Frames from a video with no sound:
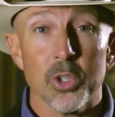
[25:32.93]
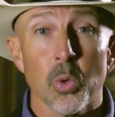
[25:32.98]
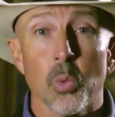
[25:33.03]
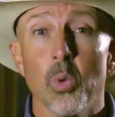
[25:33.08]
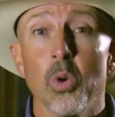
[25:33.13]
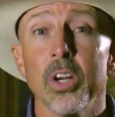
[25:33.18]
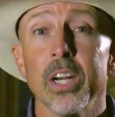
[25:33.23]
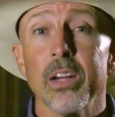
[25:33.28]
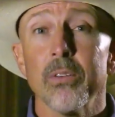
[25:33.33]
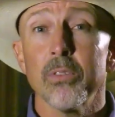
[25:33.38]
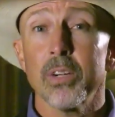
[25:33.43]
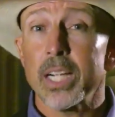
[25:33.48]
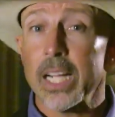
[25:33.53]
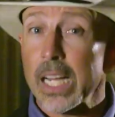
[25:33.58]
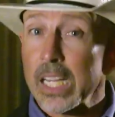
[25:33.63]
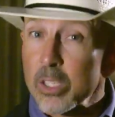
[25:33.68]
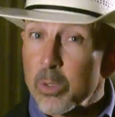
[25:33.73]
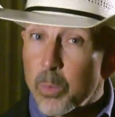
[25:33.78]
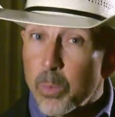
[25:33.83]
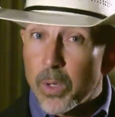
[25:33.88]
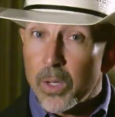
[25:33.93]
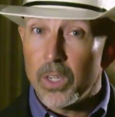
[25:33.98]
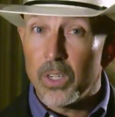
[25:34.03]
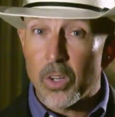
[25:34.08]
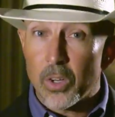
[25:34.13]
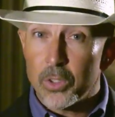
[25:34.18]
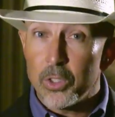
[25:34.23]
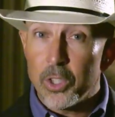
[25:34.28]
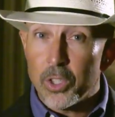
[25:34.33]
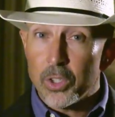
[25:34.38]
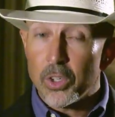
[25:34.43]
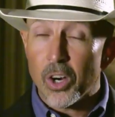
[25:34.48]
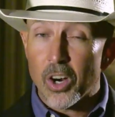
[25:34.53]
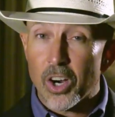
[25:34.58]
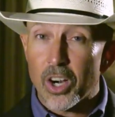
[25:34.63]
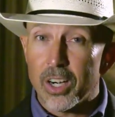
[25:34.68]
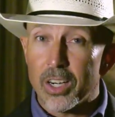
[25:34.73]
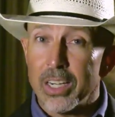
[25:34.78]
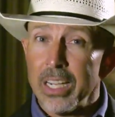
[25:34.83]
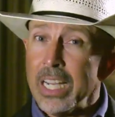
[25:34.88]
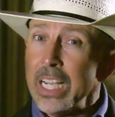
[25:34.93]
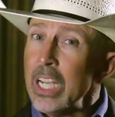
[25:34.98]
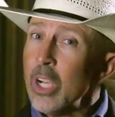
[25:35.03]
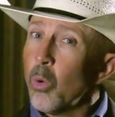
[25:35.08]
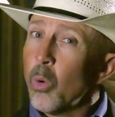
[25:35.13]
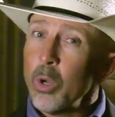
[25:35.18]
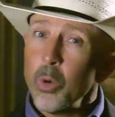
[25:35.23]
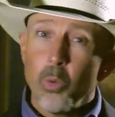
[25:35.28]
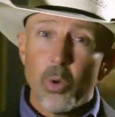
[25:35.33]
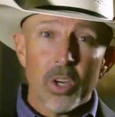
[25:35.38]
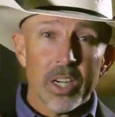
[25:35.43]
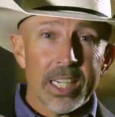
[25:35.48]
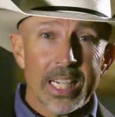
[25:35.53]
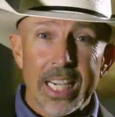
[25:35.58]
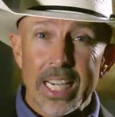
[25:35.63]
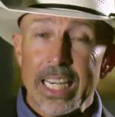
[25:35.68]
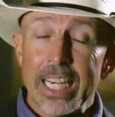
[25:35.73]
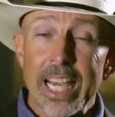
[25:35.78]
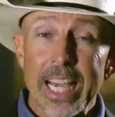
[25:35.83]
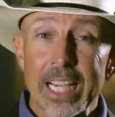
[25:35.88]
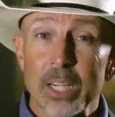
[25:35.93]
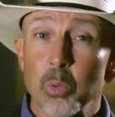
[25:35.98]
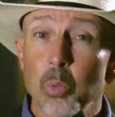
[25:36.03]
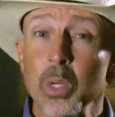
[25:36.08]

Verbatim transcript: to whatever God's putting on your heart, we want to connect.